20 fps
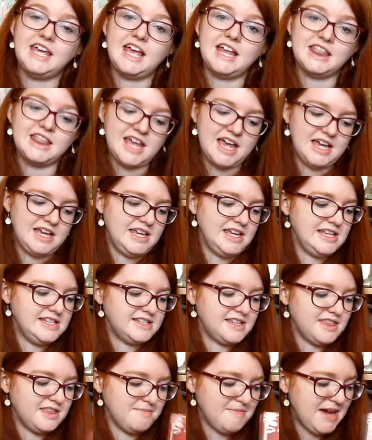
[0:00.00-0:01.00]
and that is
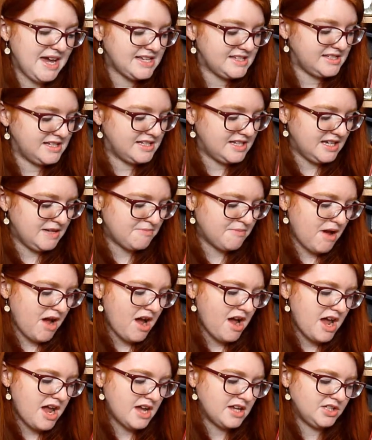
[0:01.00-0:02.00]
The Mad City
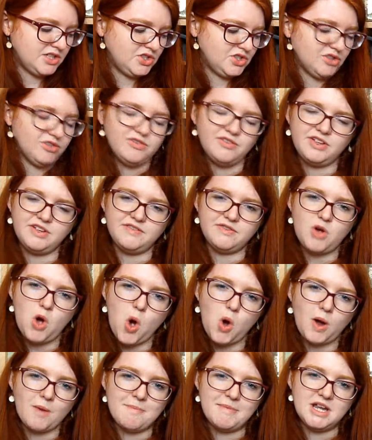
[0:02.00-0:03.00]
by Genevieve
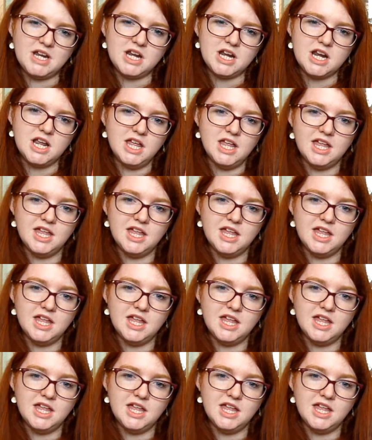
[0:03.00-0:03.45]
Cogman.